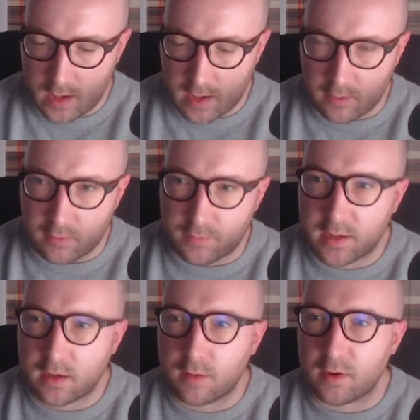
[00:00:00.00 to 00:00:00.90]
and I would
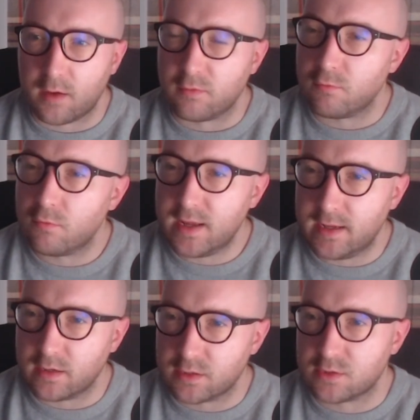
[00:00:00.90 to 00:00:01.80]
pick it up and I would
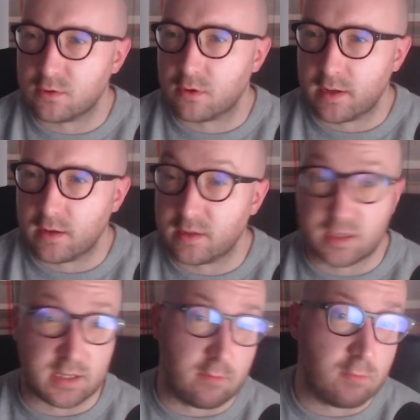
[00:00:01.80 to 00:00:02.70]
read a story. And
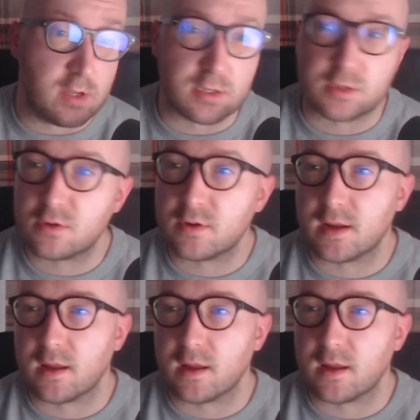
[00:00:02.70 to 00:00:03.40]
to say read a story